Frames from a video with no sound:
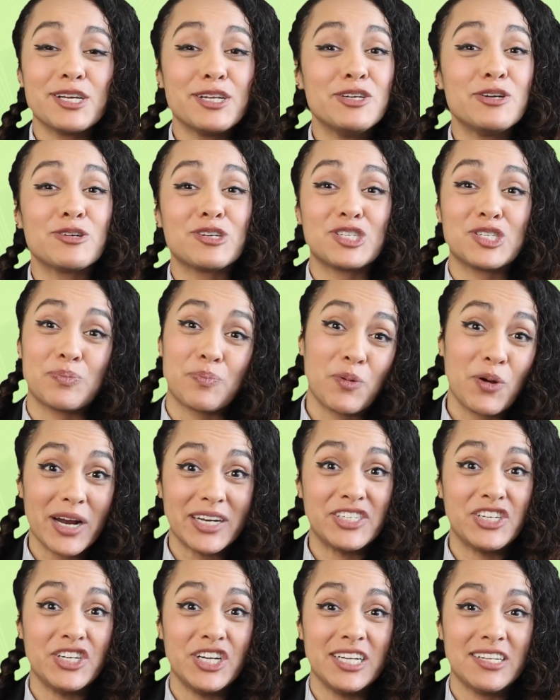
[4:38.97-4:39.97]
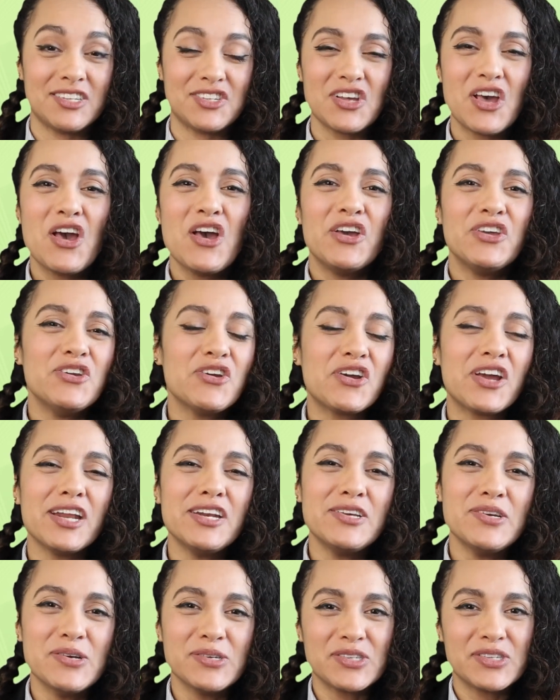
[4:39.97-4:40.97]
in your spreadsheets. You can
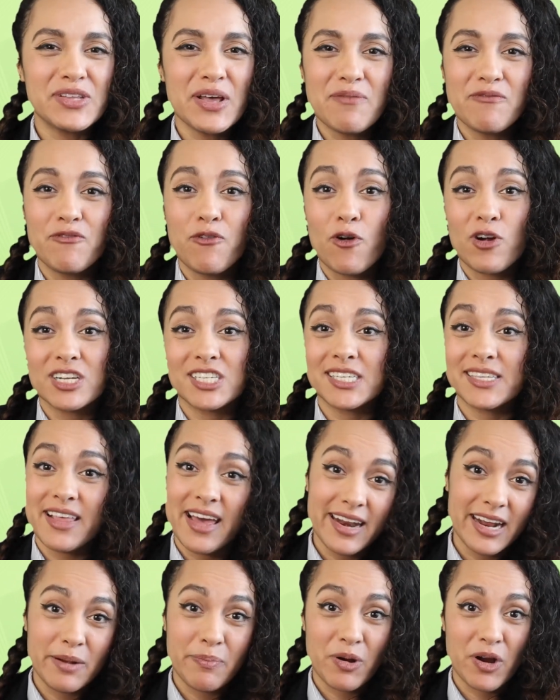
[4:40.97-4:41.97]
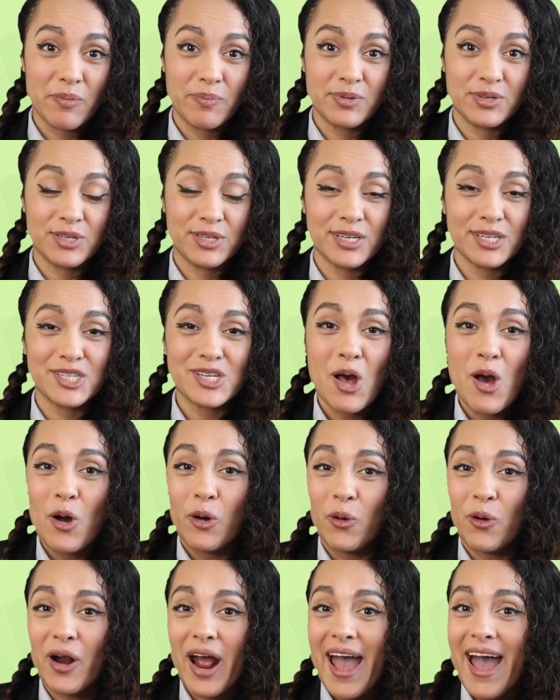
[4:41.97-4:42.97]
use them for aesthetic purposes
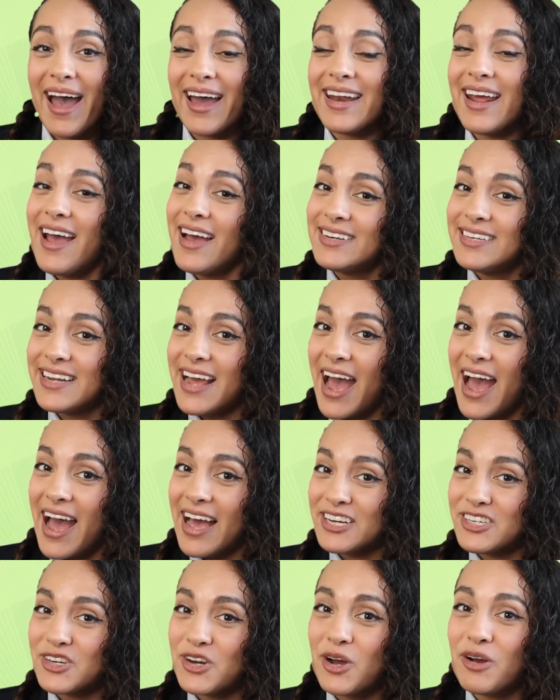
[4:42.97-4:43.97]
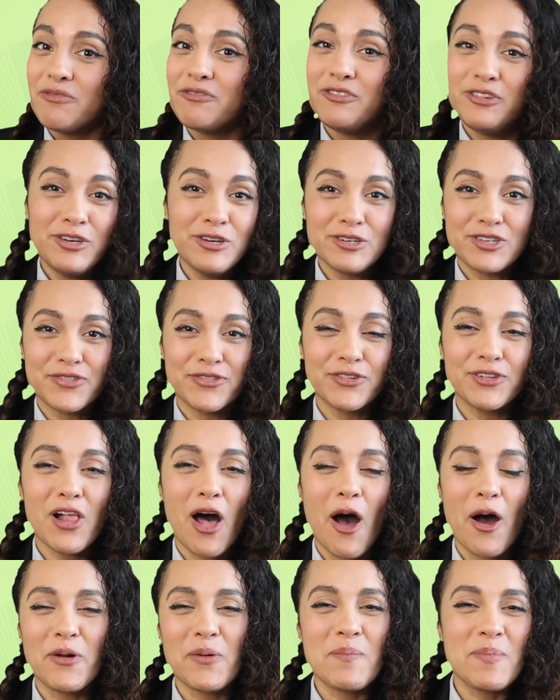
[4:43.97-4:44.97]
or add a dash of useful
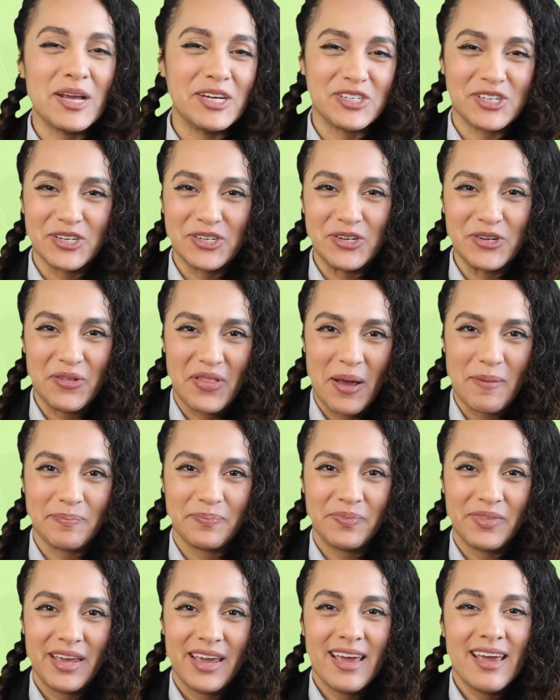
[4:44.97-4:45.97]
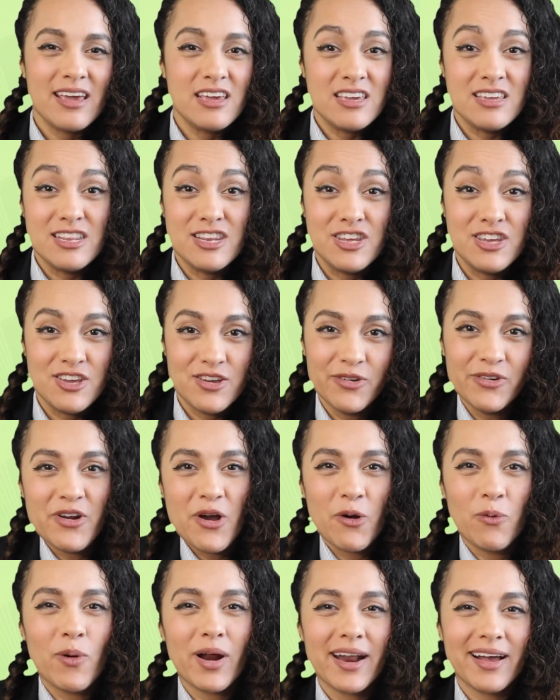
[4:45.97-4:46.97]
automation to them. You
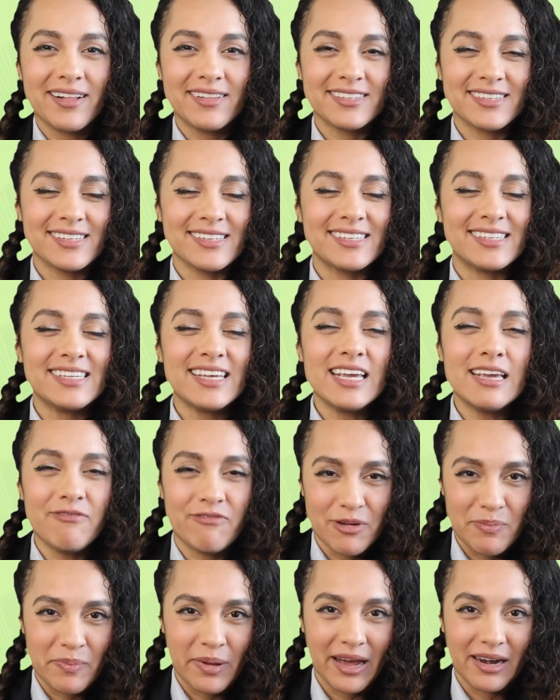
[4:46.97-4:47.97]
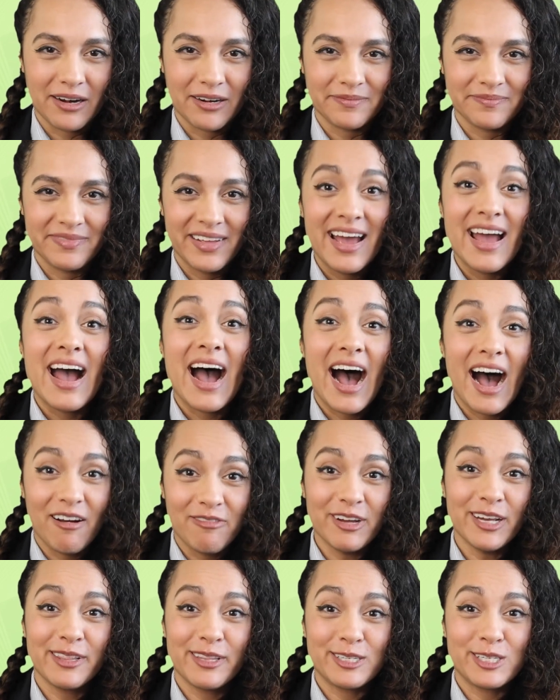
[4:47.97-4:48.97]
know what else is even better?
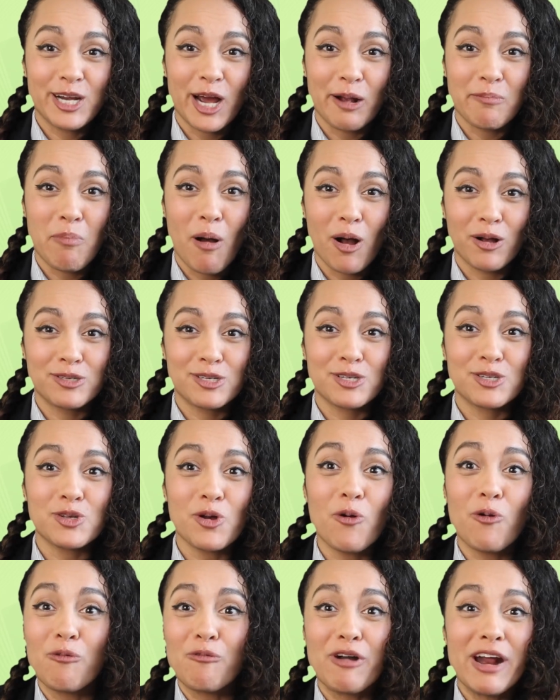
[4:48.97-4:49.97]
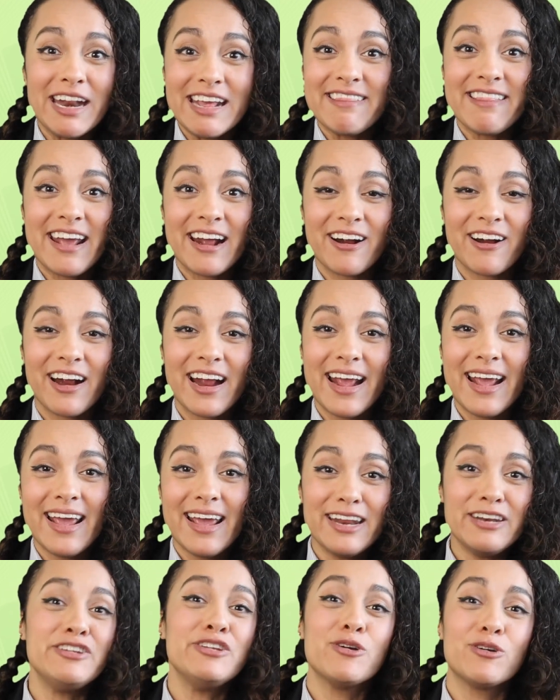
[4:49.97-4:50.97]
Having the checkboxes already there
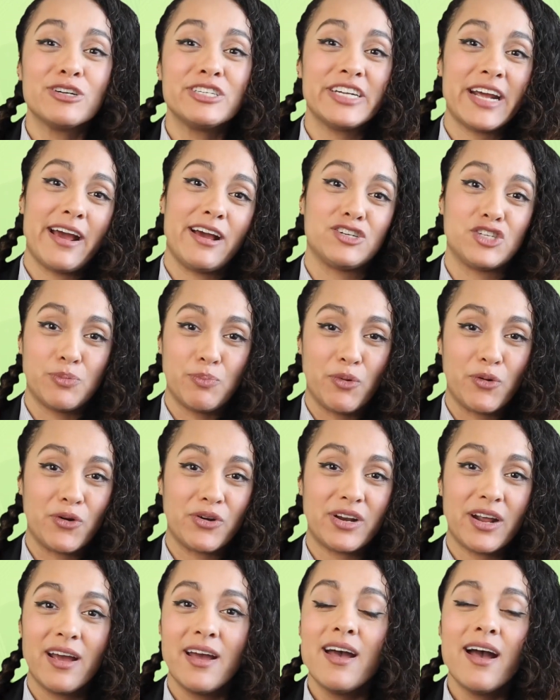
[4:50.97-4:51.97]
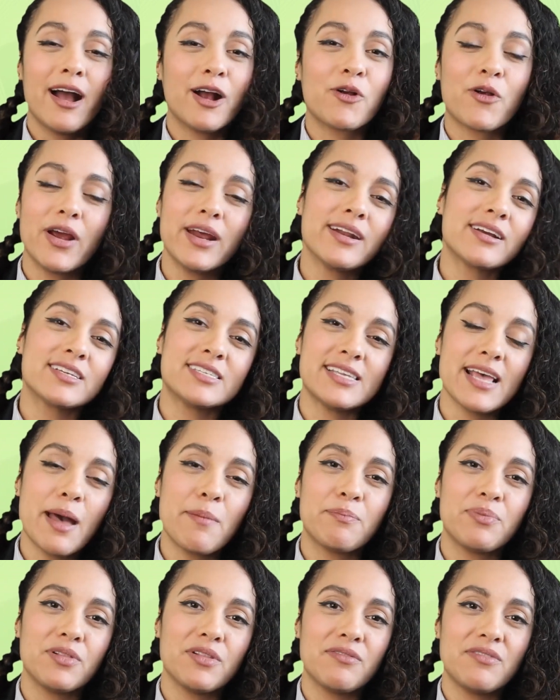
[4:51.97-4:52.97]
in your dashboard. A great
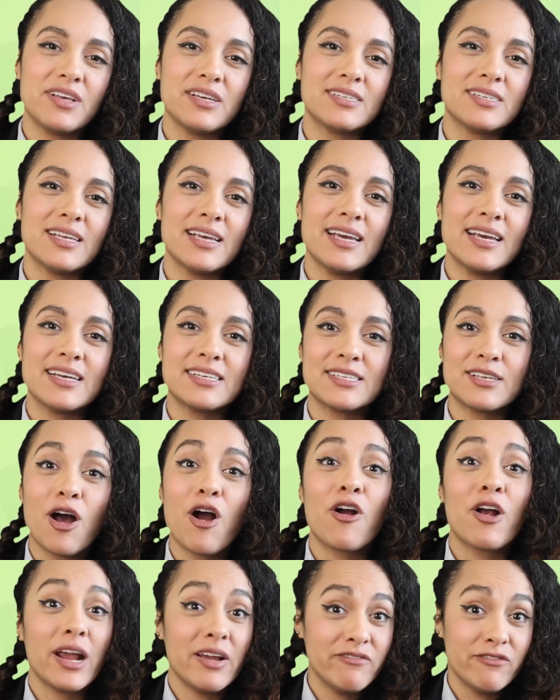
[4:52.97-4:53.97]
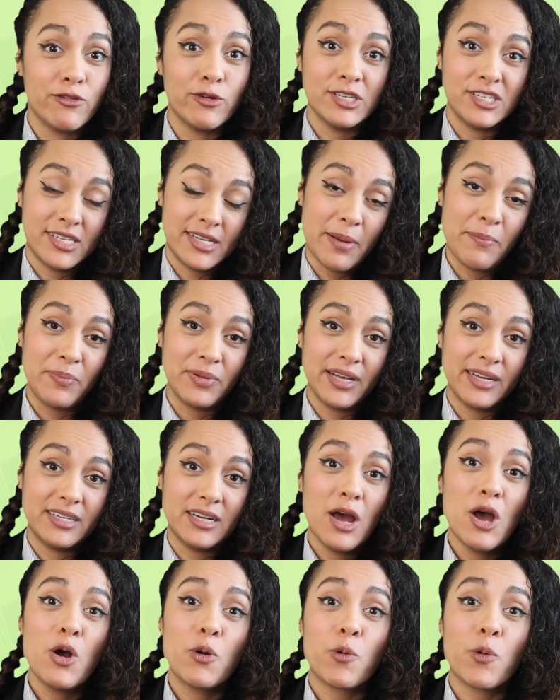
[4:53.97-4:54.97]
example of this is our invoice template,
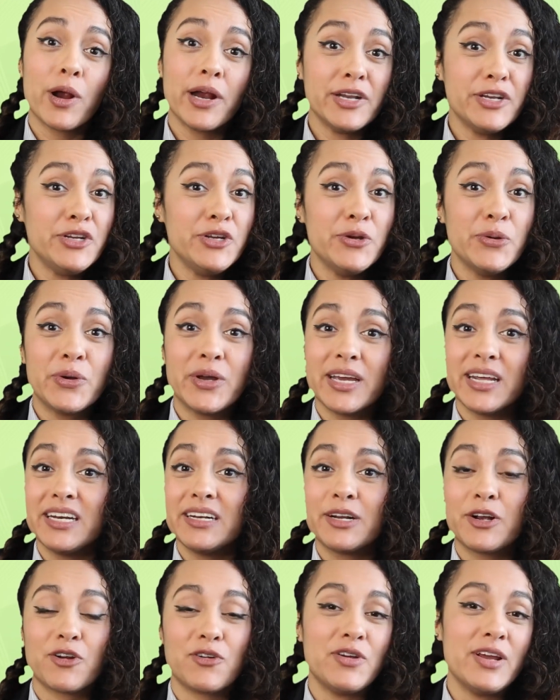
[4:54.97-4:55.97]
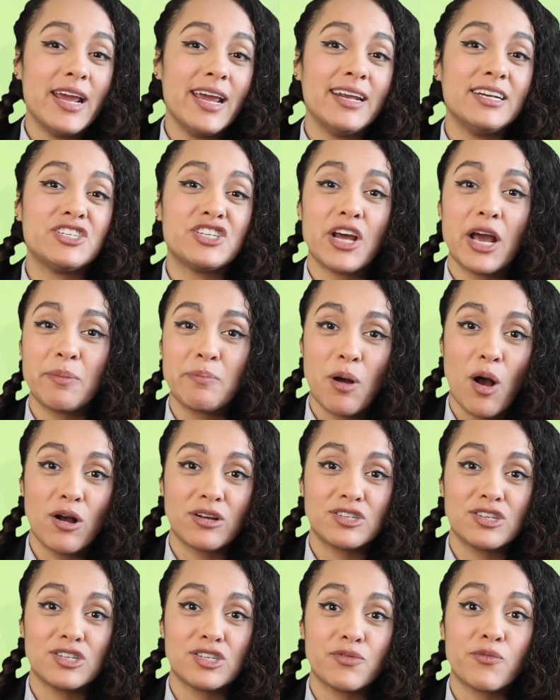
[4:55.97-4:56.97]
wherein you can create
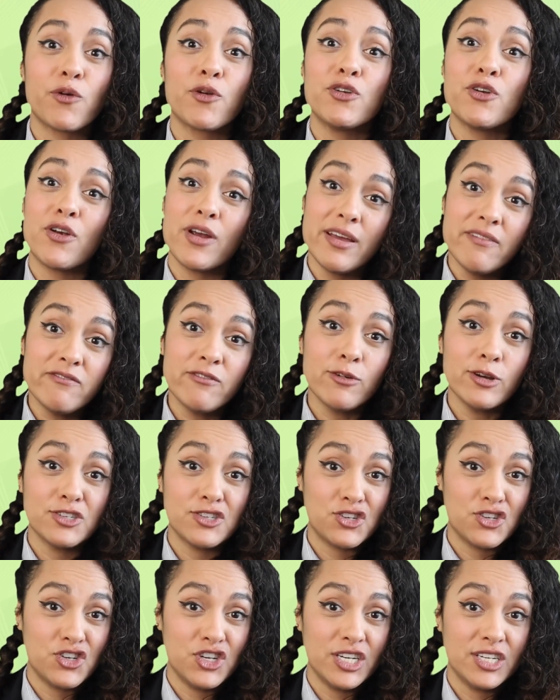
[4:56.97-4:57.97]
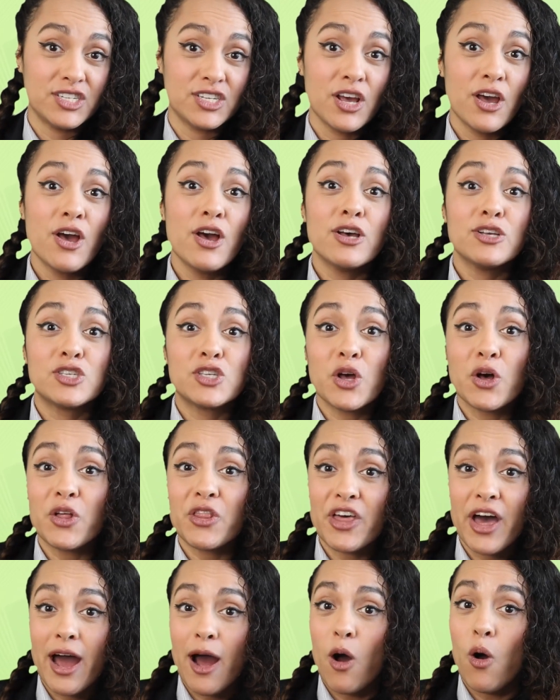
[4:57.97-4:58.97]
checkboxes for your invoice sheets so
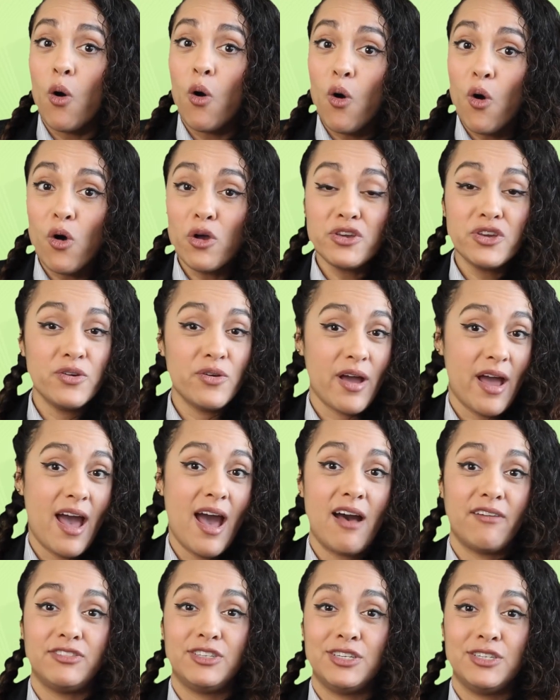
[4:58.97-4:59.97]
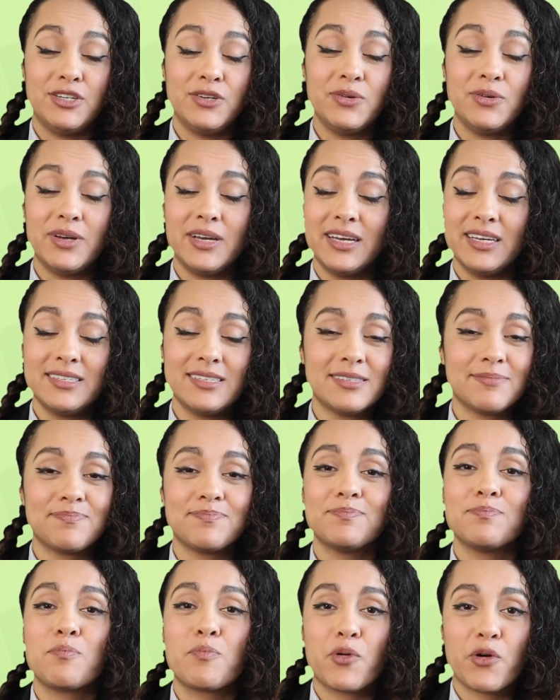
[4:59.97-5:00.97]
that all you have to do is
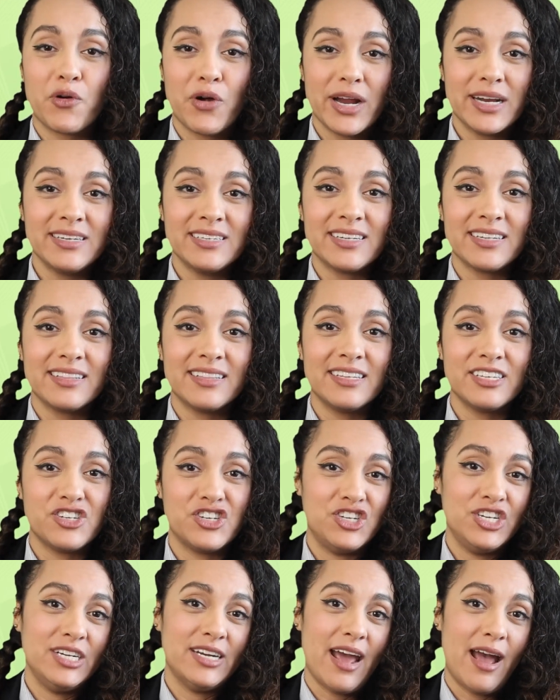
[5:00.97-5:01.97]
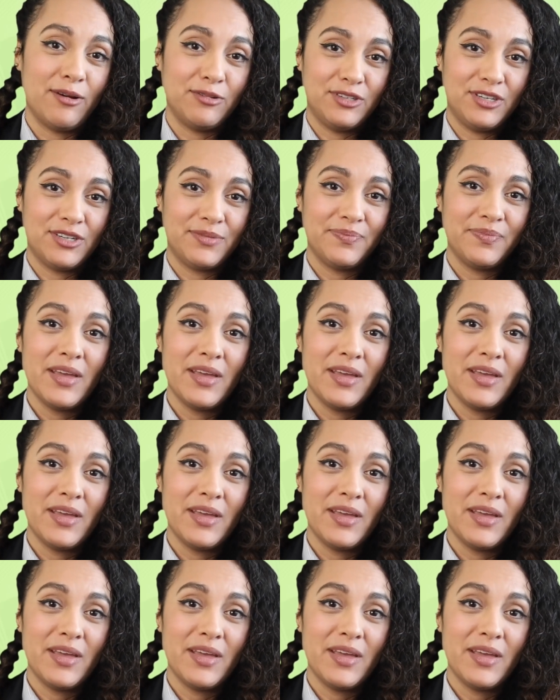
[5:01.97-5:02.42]
print the sheet out.